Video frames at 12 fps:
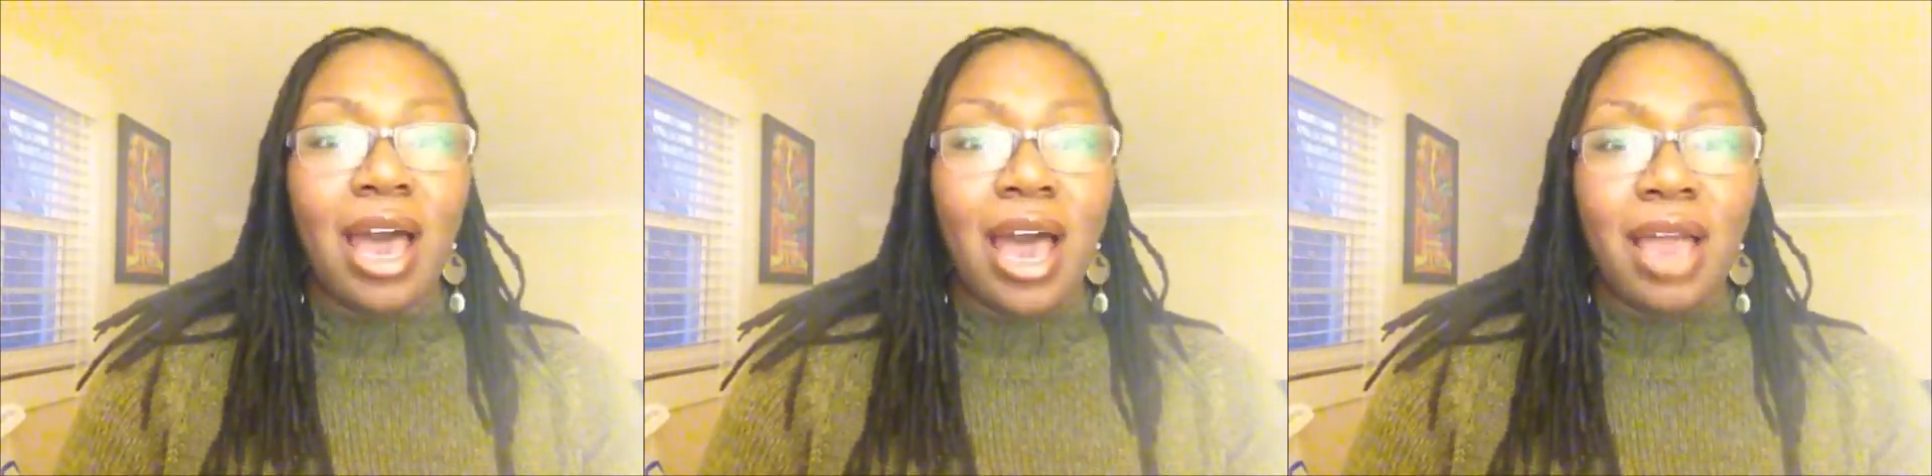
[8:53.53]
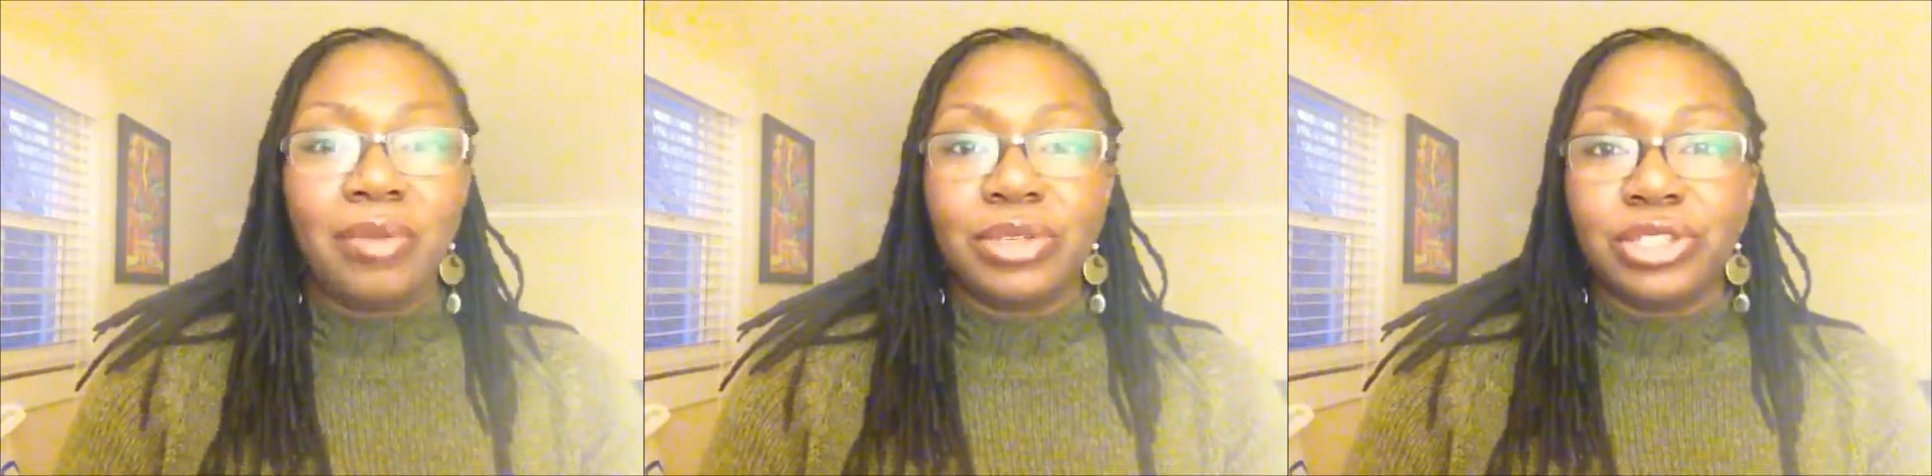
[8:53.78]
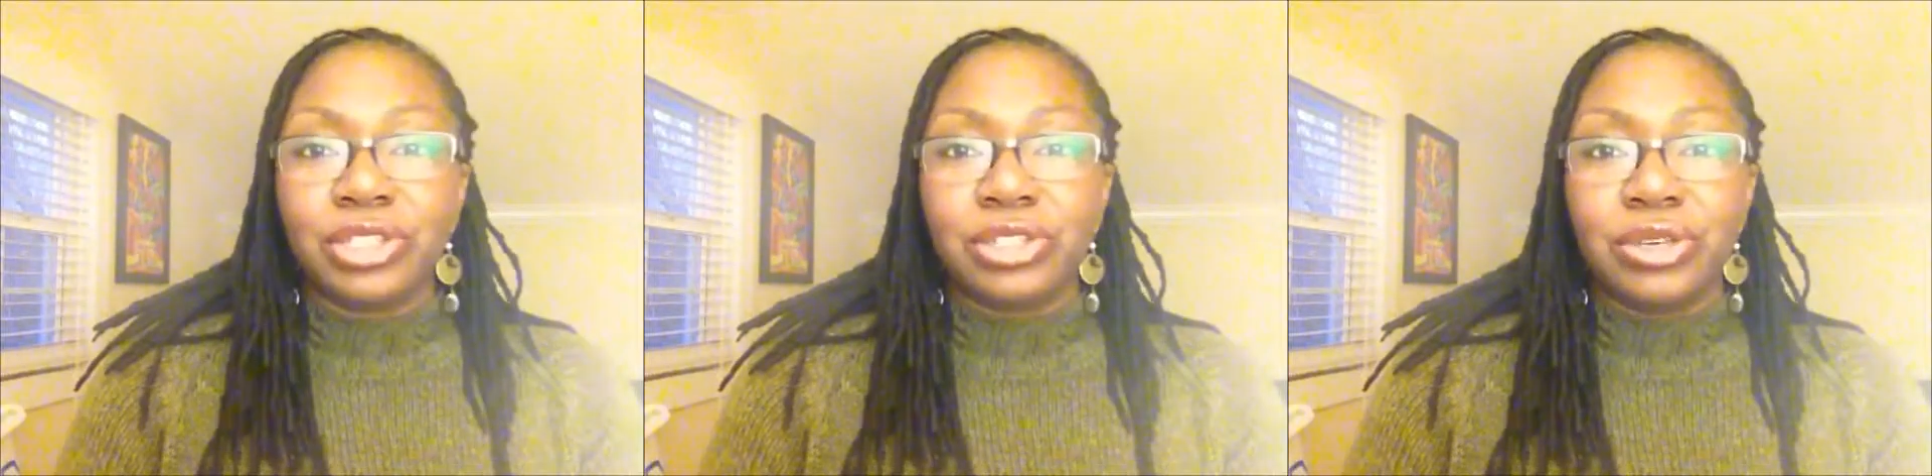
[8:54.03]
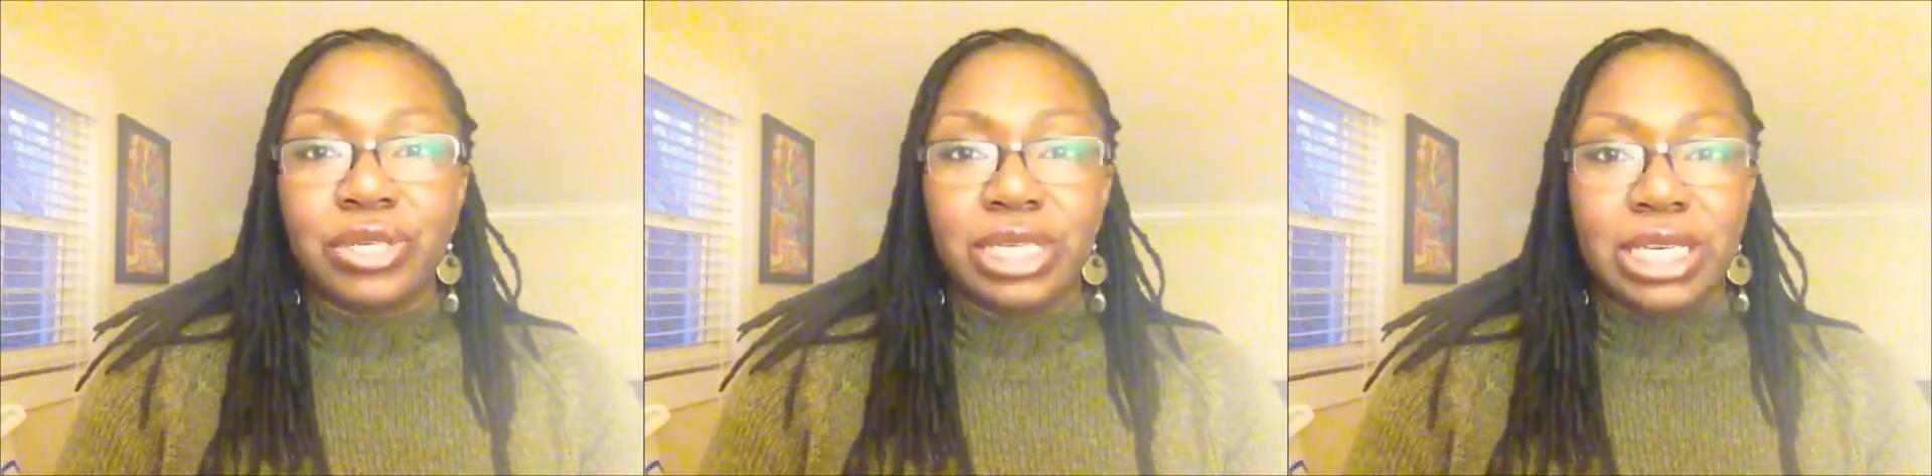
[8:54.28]
I was just
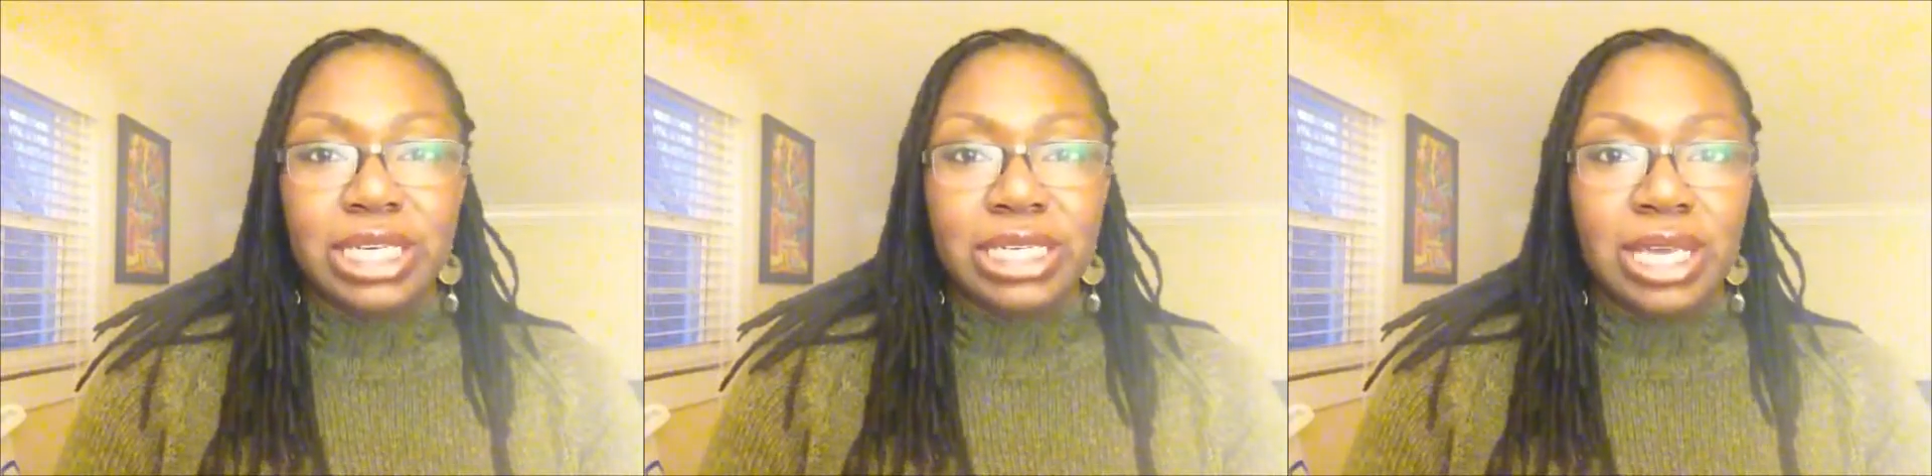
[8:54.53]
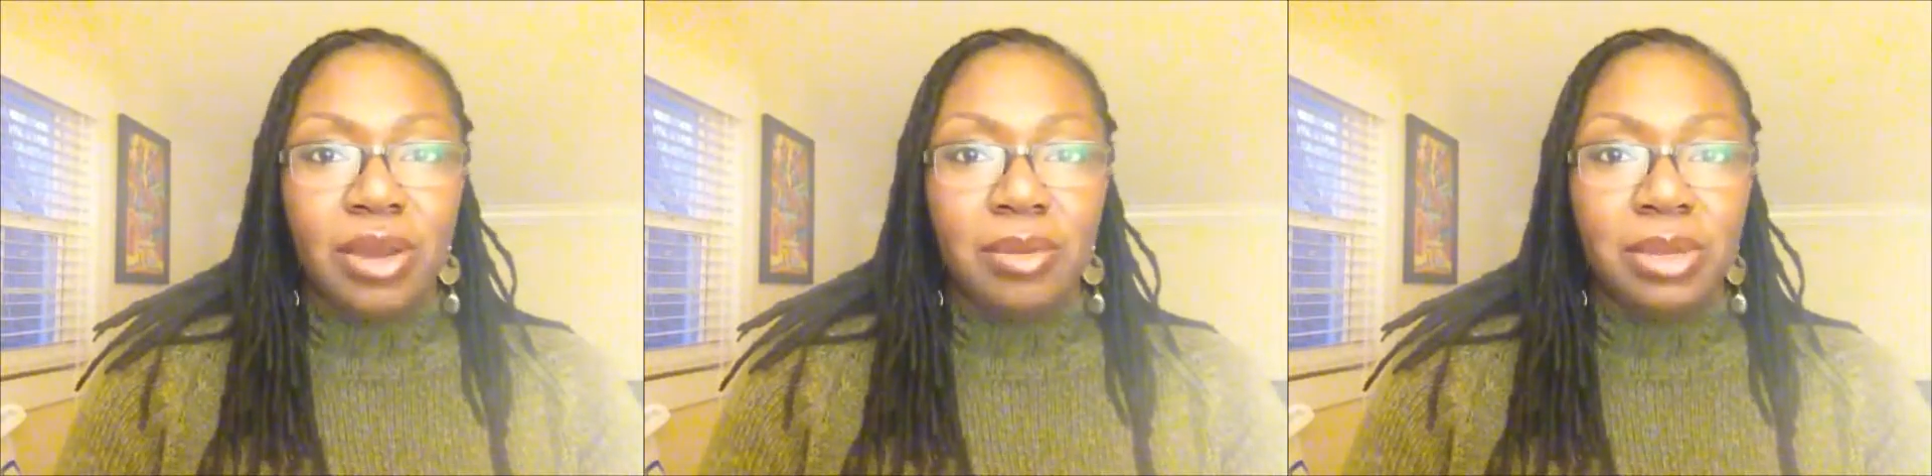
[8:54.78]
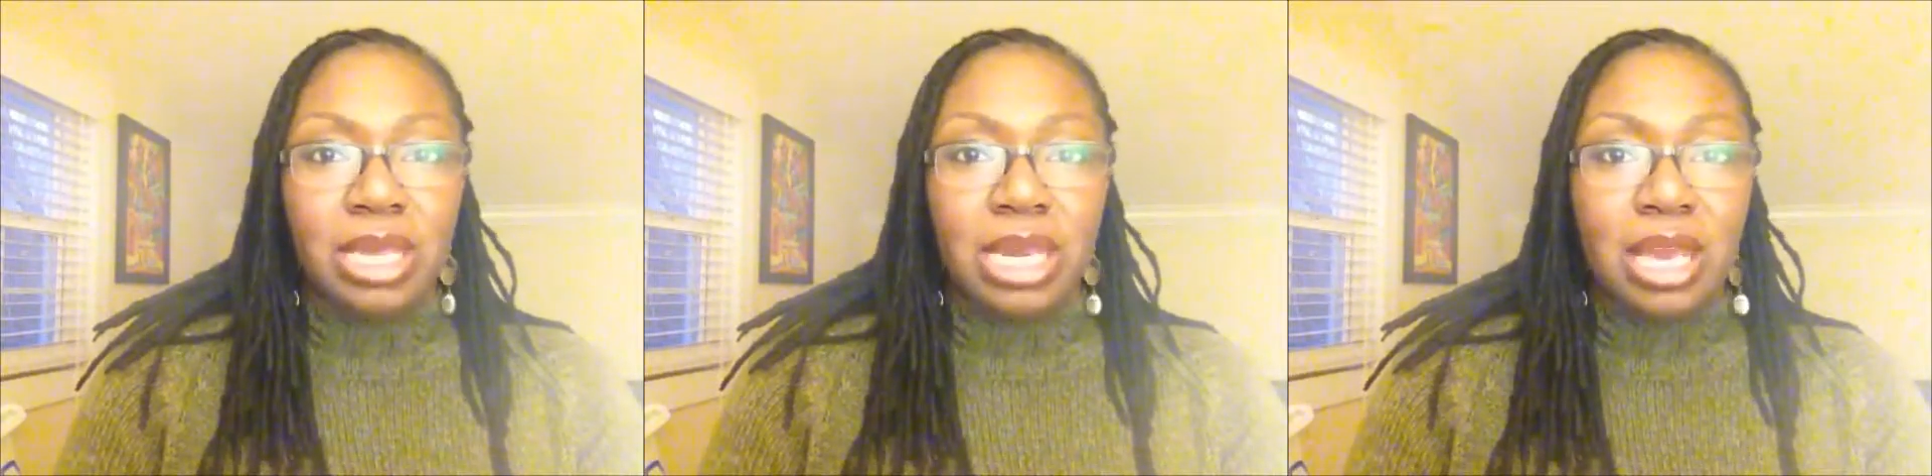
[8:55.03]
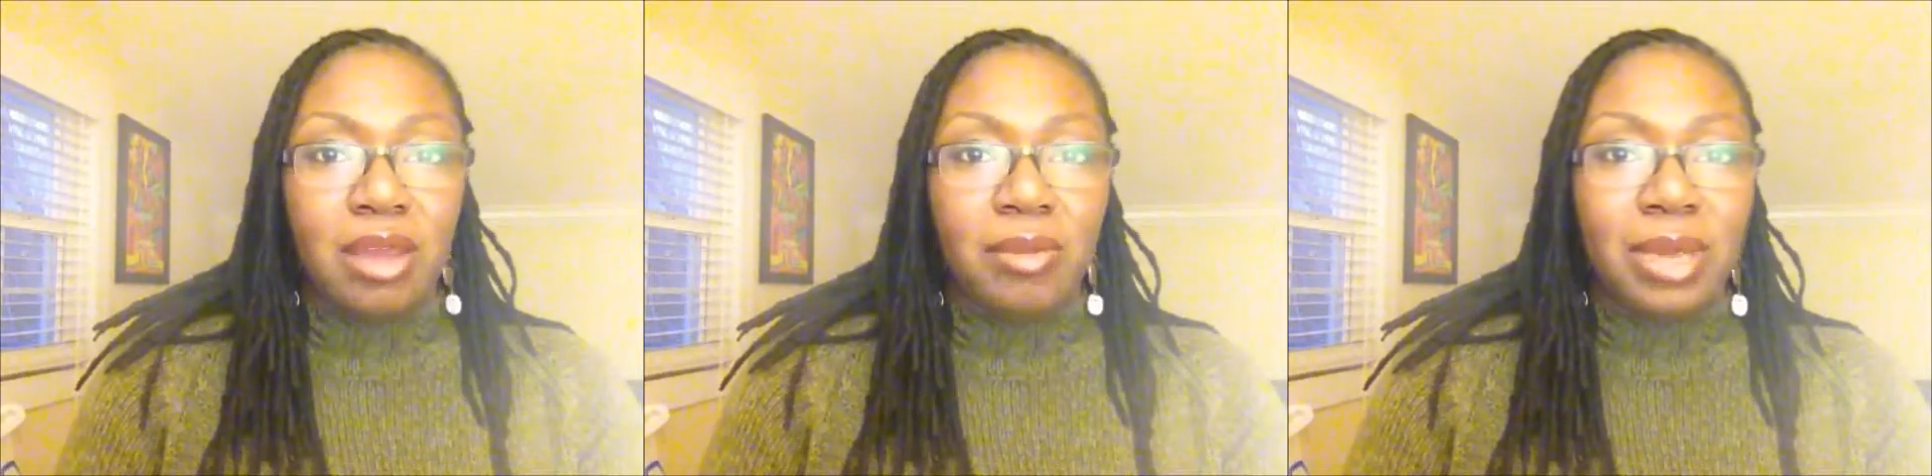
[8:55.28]
using it to help
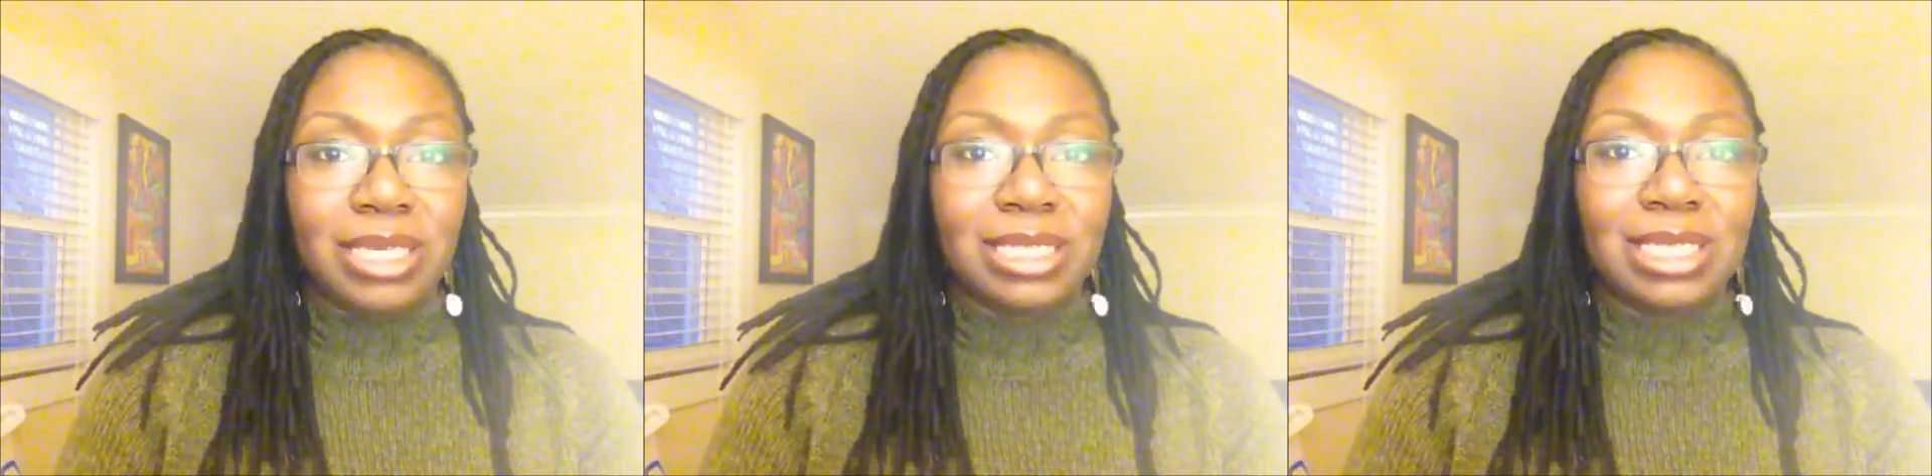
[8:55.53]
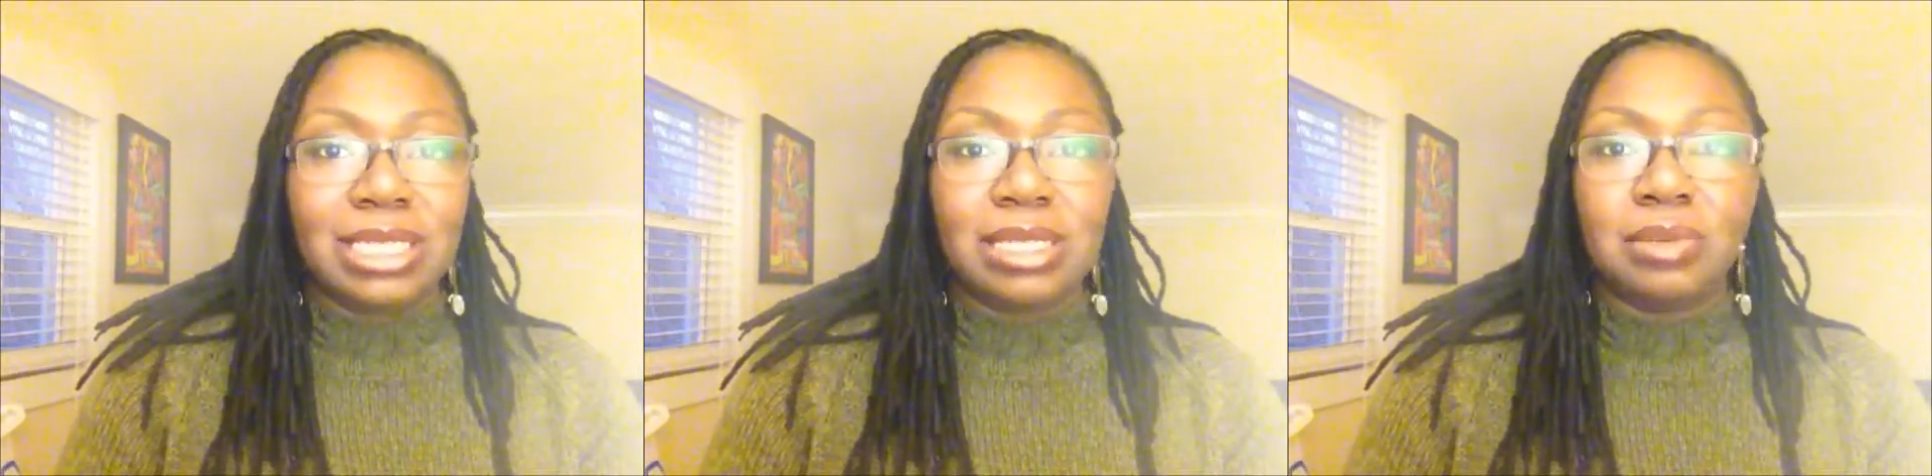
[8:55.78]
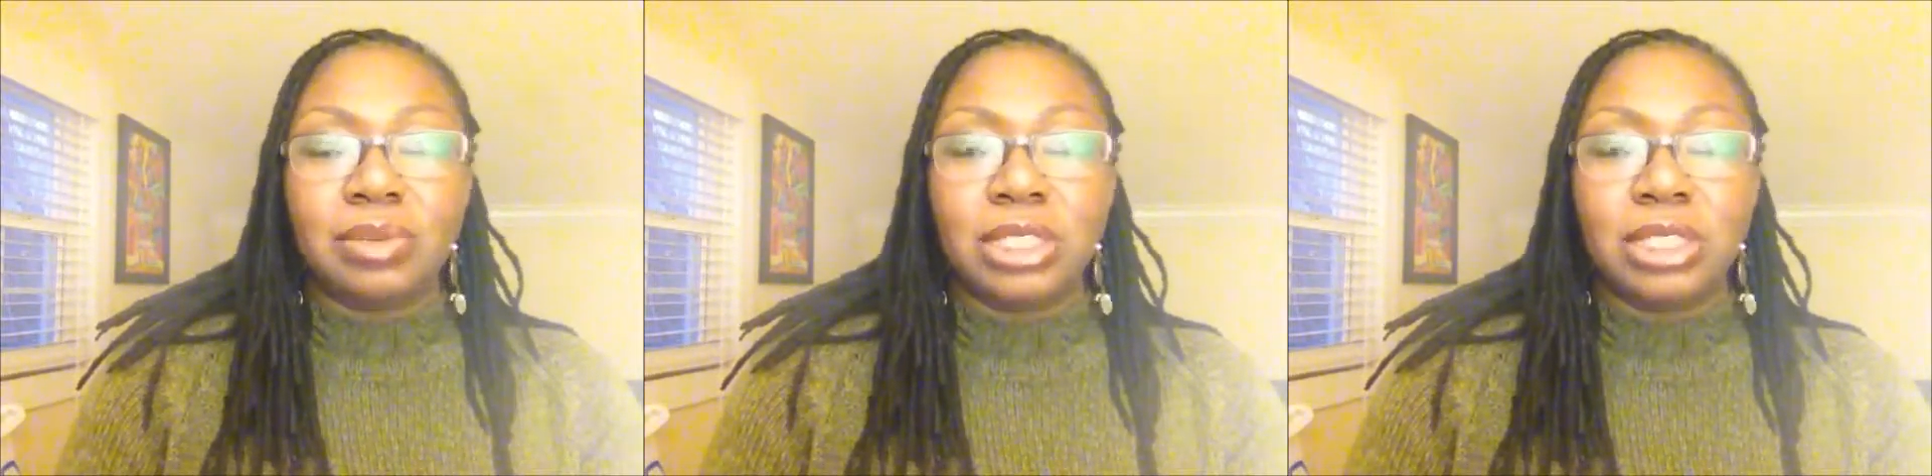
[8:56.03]
clean out my system,